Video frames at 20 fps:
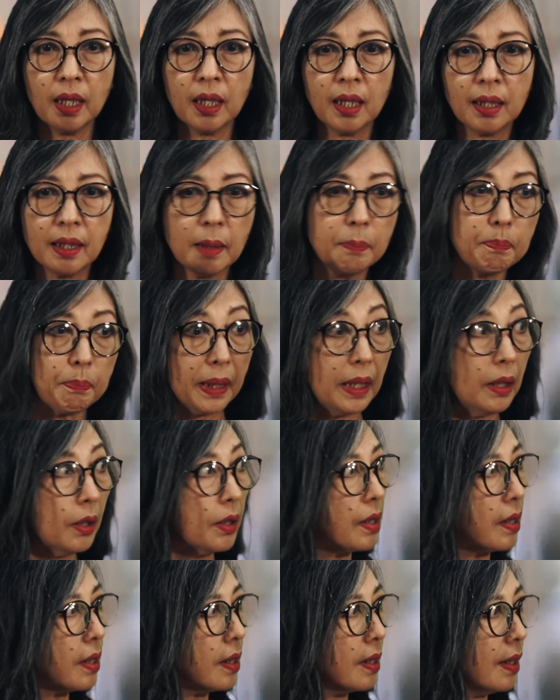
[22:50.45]
na
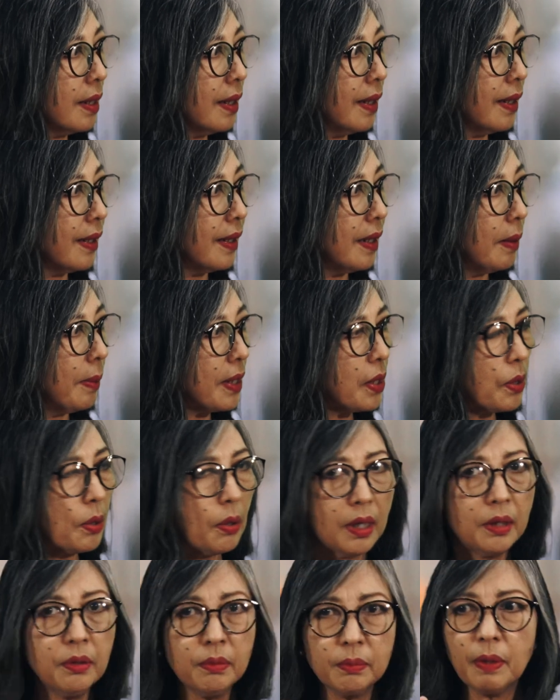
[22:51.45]
pierce, di ba?
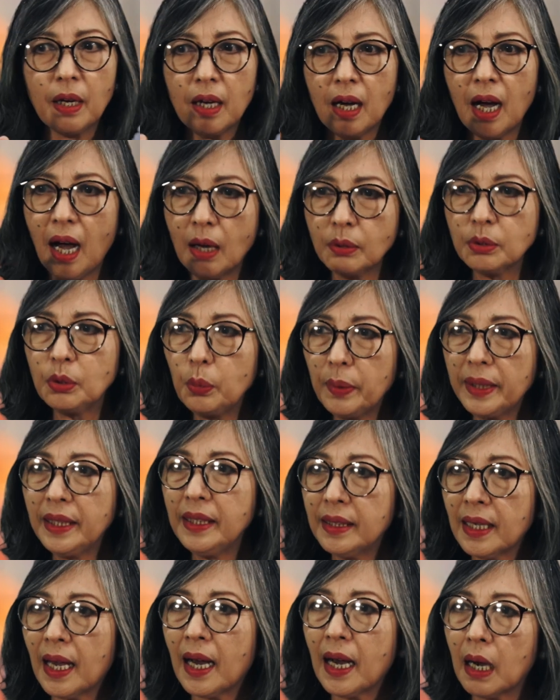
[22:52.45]
So how do we
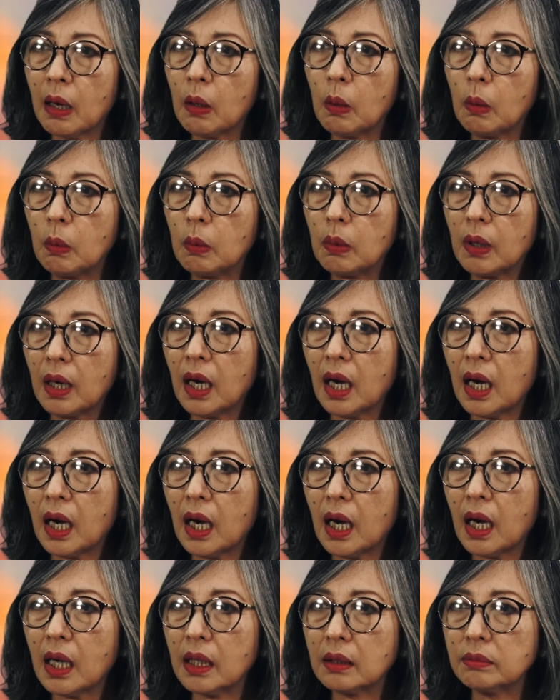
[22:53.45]
now,
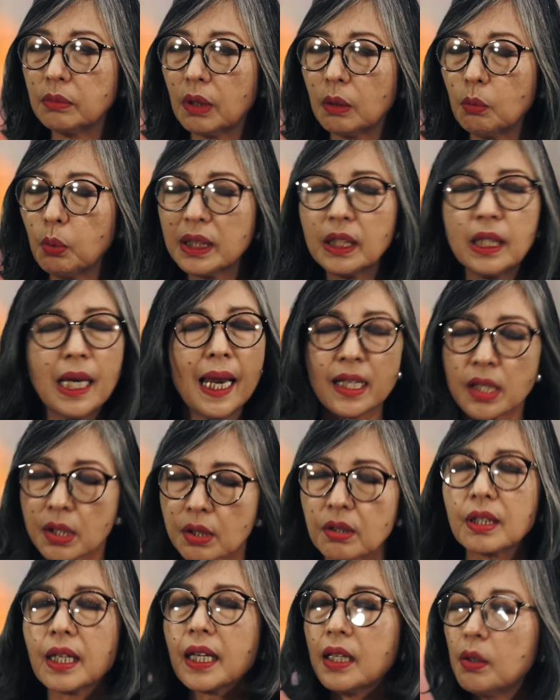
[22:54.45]
what
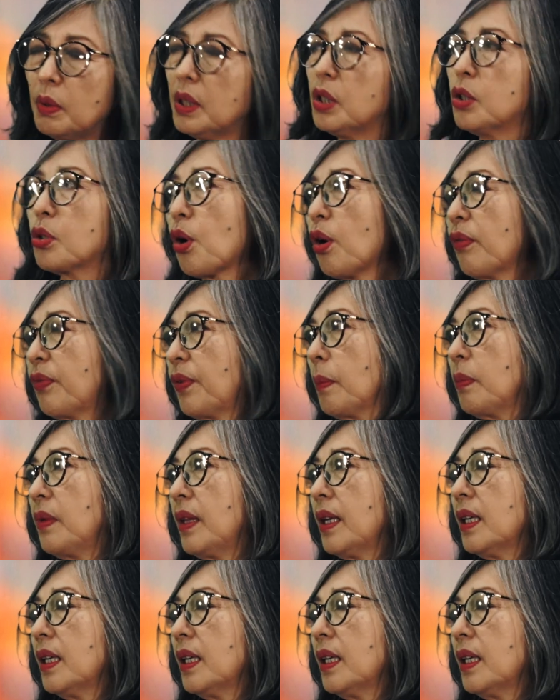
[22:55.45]
lesson can we draw from